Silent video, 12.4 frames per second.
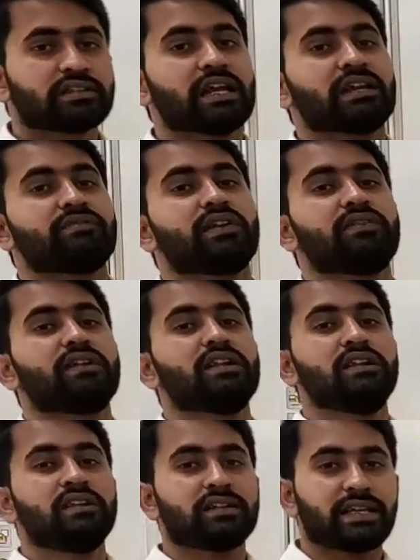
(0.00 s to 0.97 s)
that we
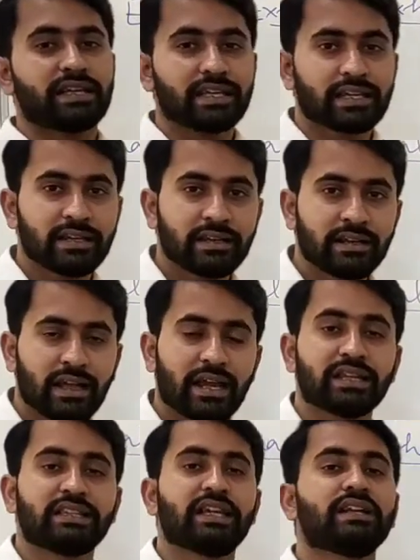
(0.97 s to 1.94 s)
will take in
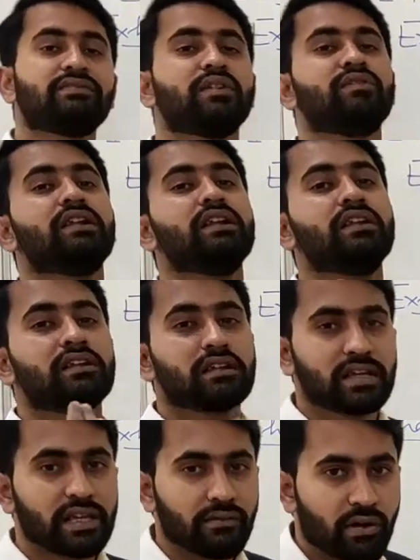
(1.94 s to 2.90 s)
and that we will
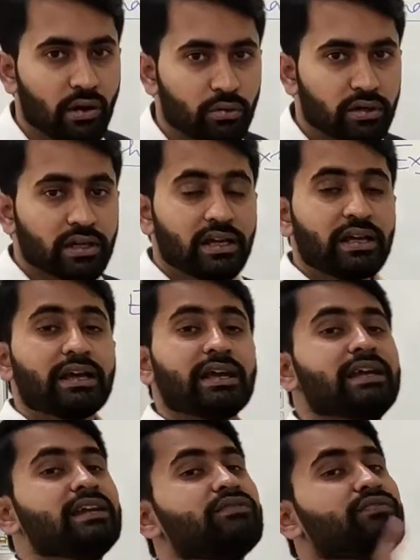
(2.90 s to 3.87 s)
give out,
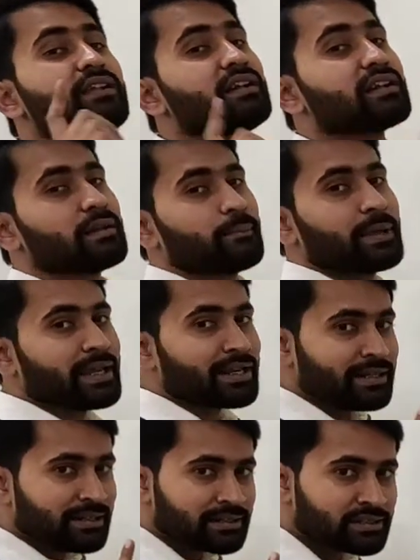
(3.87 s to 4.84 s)
it will
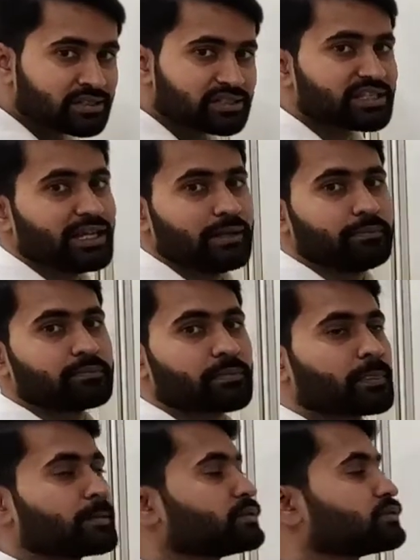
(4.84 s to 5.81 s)
remain same.